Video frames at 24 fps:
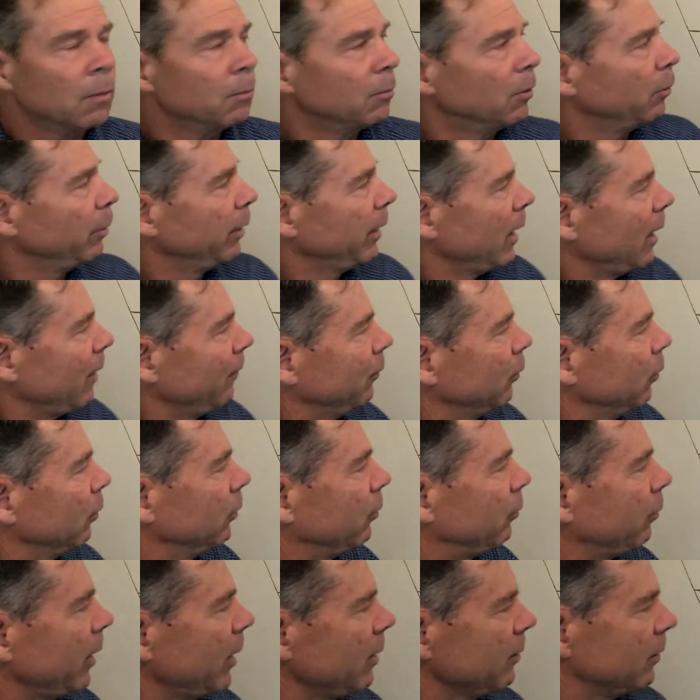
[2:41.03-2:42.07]
But we have to
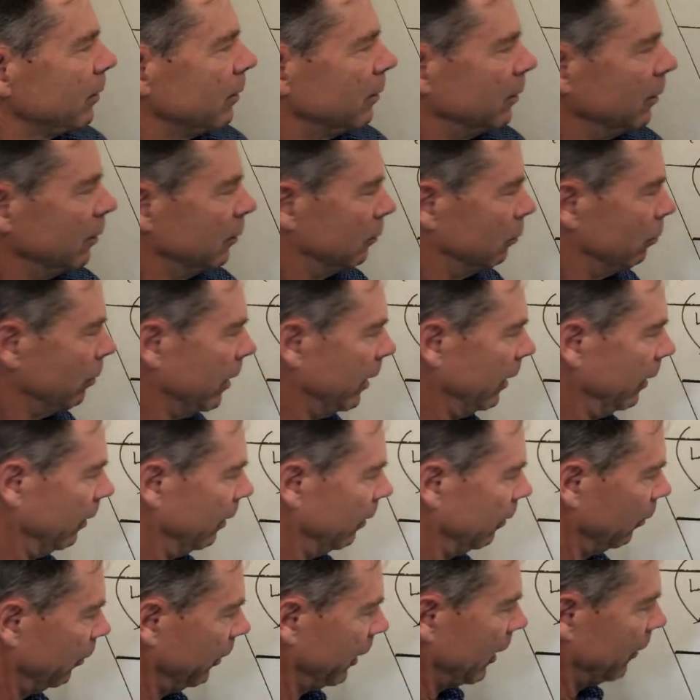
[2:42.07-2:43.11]
address it this way.
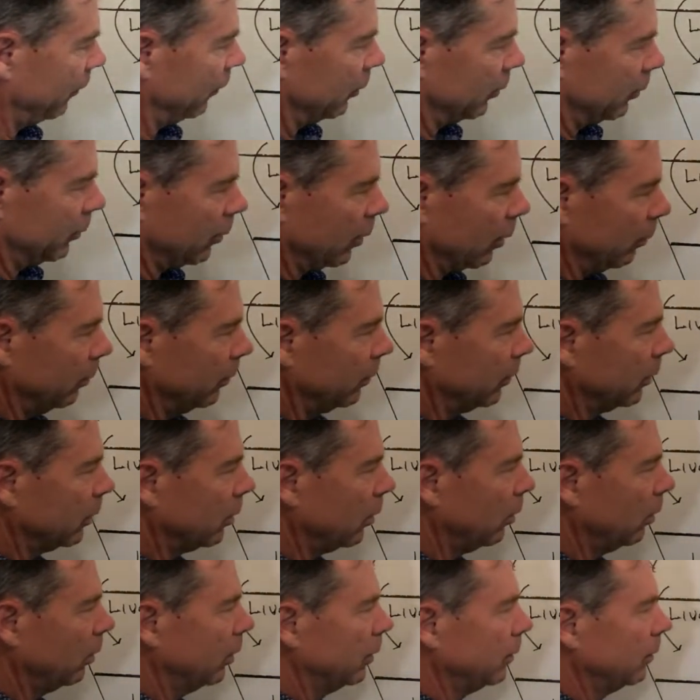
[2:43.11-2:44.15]
We have to start with the
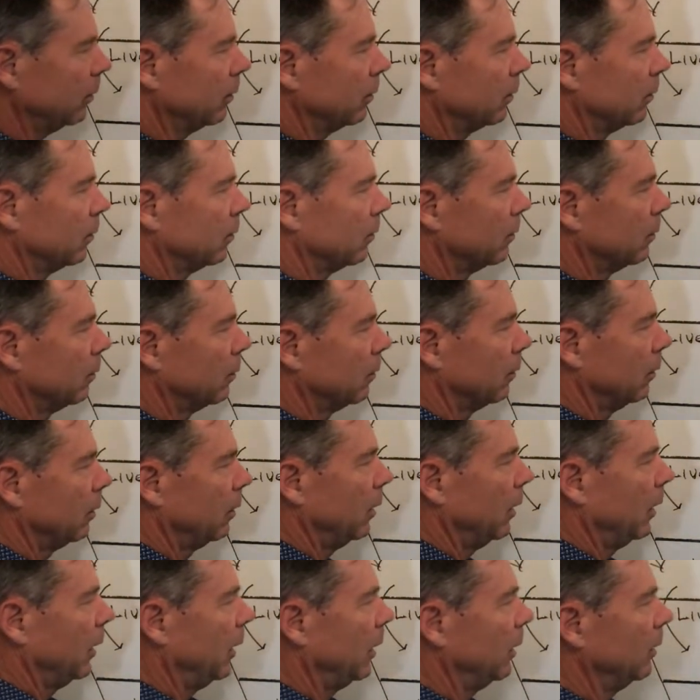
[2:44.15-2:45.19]
colon
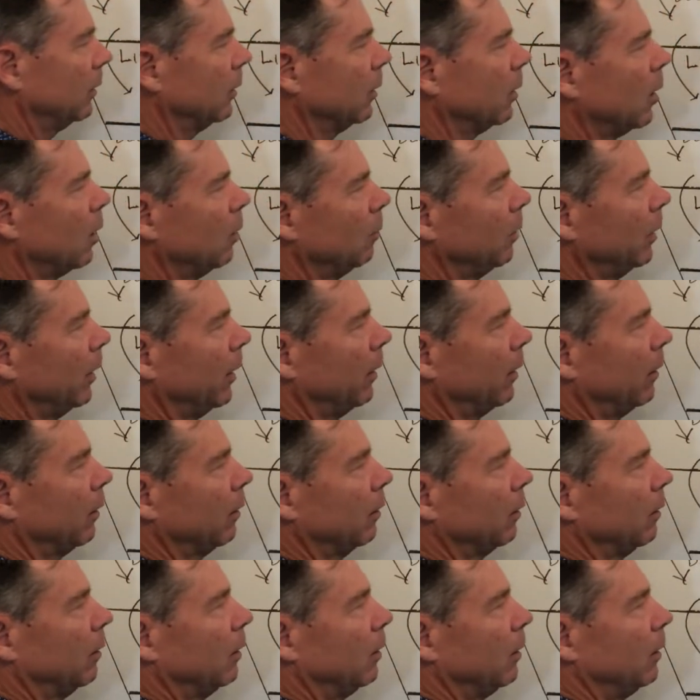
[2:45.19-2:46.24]
and the gallbladder
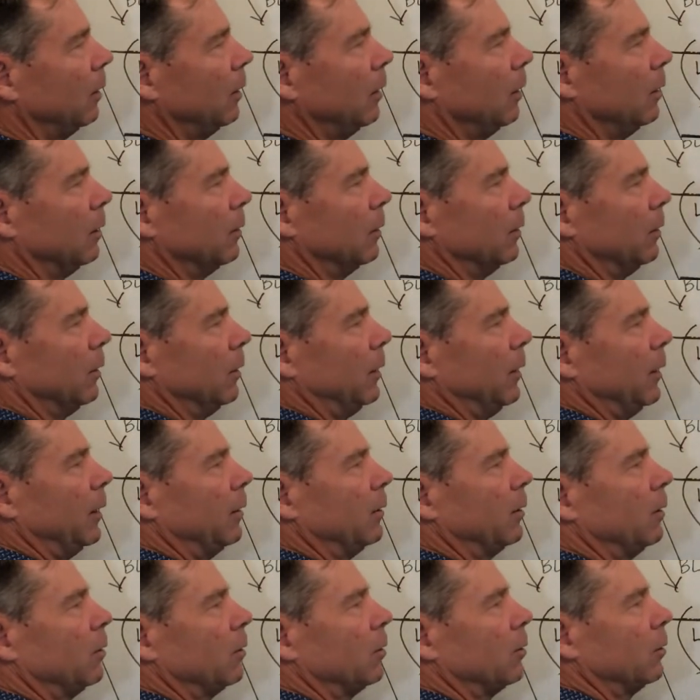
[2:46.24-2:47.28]
to get
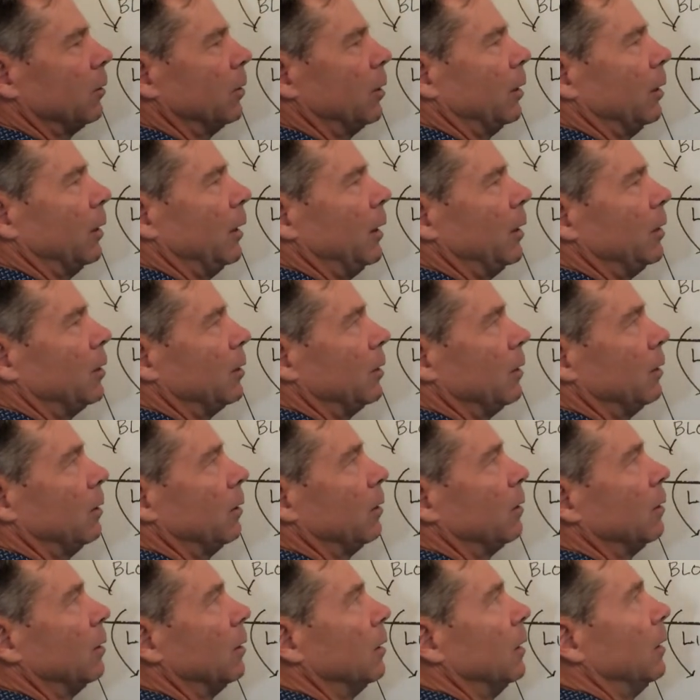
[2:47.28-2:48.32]
to the circulation,
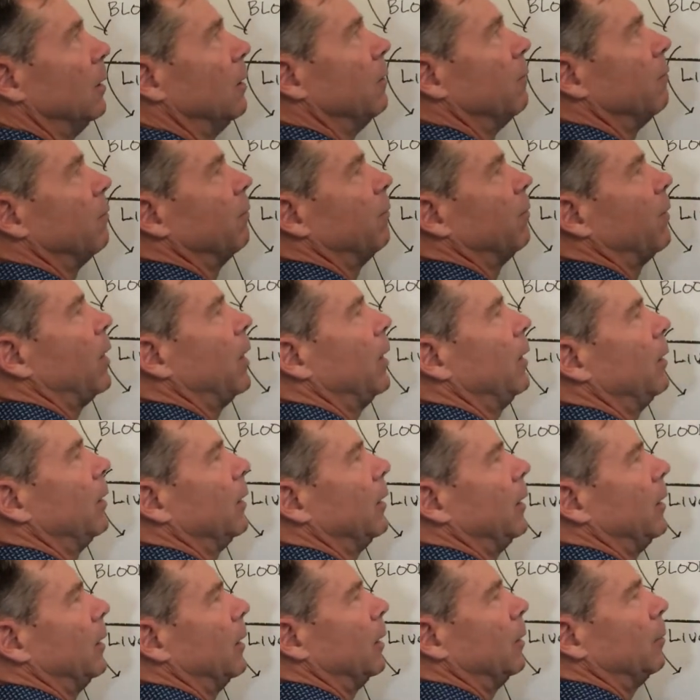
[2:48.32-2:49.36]
and then
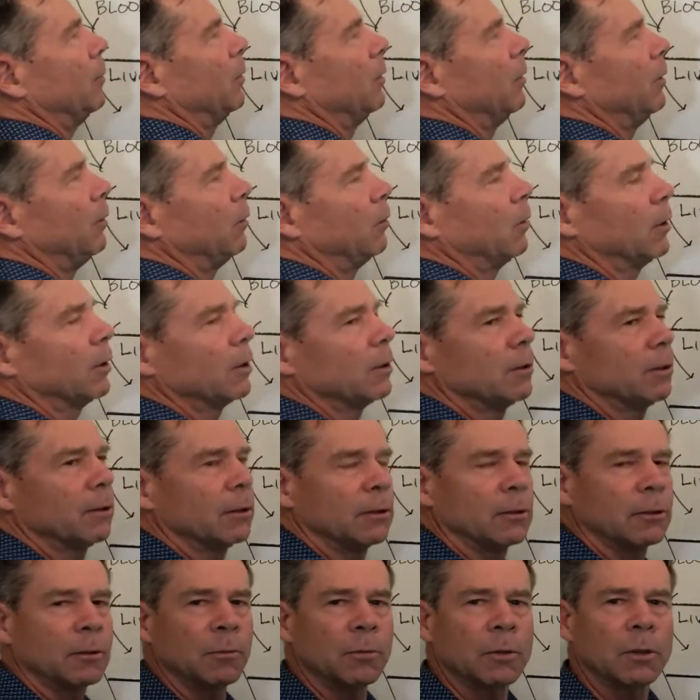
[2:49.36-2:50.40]
finally up to the organ
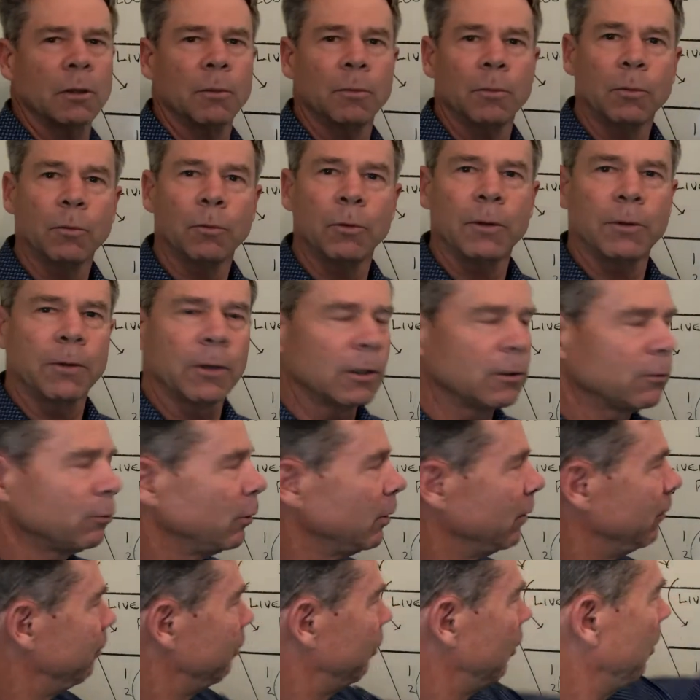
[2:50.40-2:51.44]
systems, because
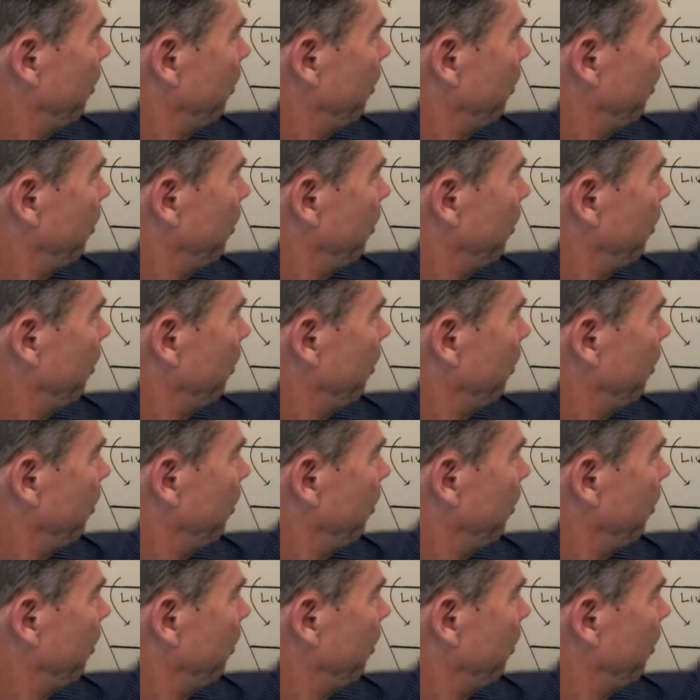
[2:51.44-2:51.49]
we've